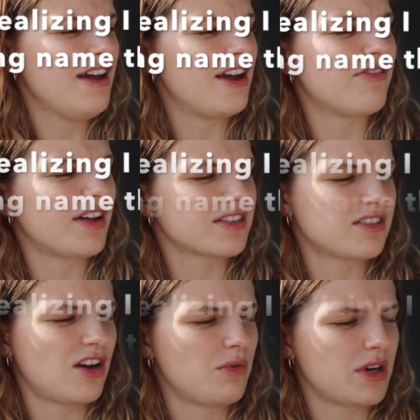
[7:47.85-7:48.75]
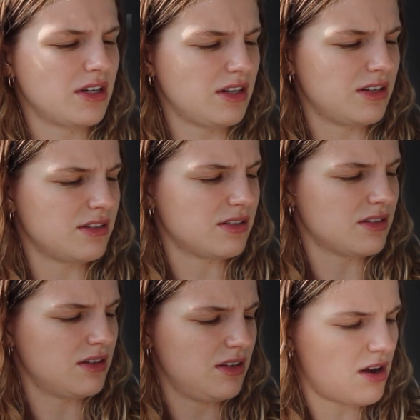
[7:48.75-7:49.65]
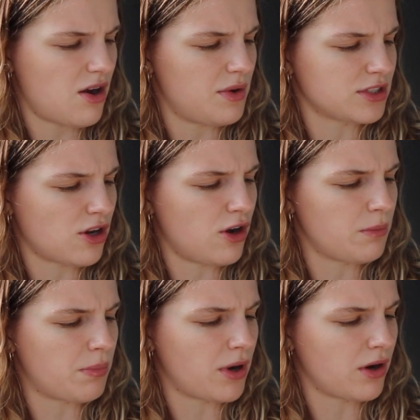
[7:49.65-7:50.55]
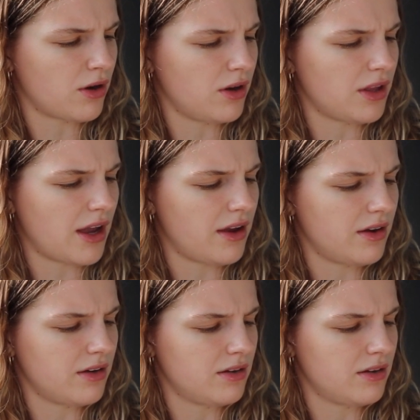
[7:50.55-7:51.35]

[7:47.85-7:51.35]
if that's not what it is. Oh, it's called perlite.